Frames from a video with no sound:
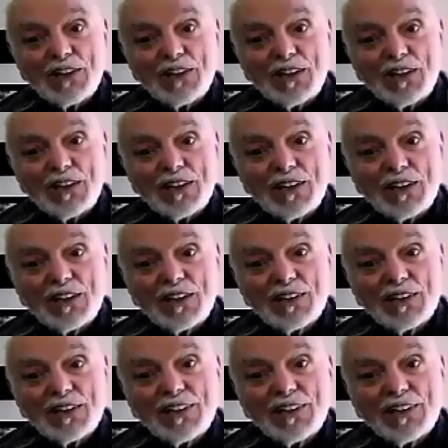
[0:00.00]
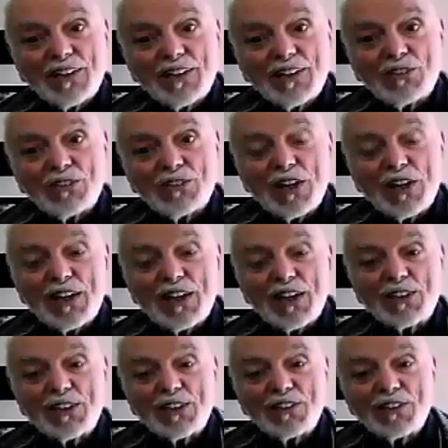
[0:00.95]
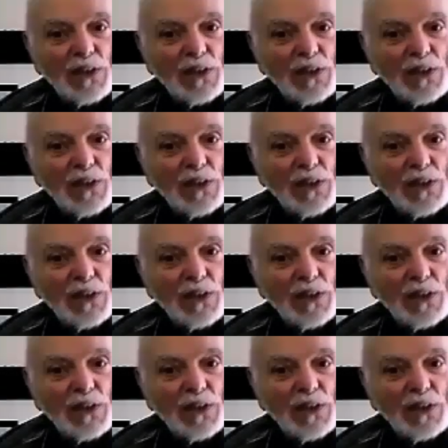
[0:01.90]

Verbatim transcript: uh, you know, radiation.